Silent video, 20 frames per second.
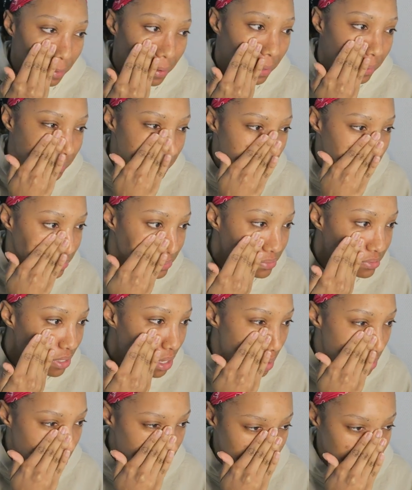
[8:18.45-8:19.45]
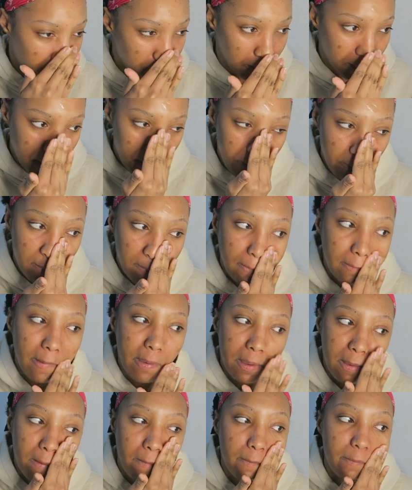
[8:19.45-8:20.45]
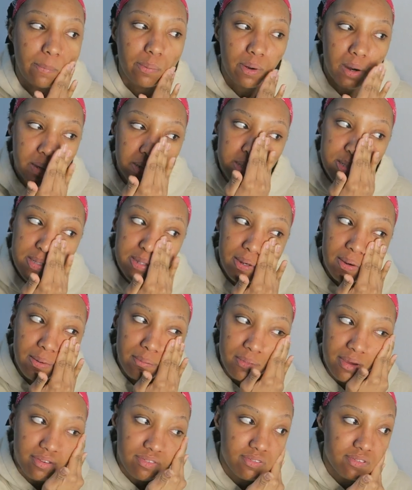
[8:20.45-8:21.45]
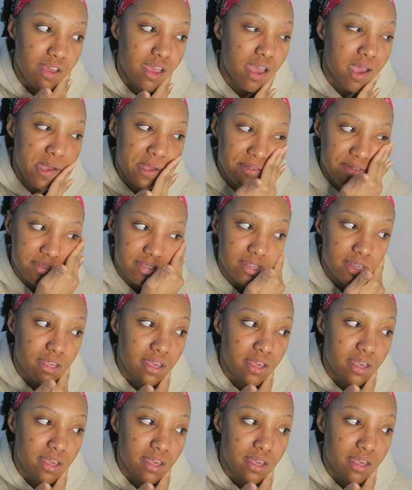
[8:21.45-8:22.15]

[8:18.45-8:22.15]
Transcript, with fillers: and then some um bronzer on my face,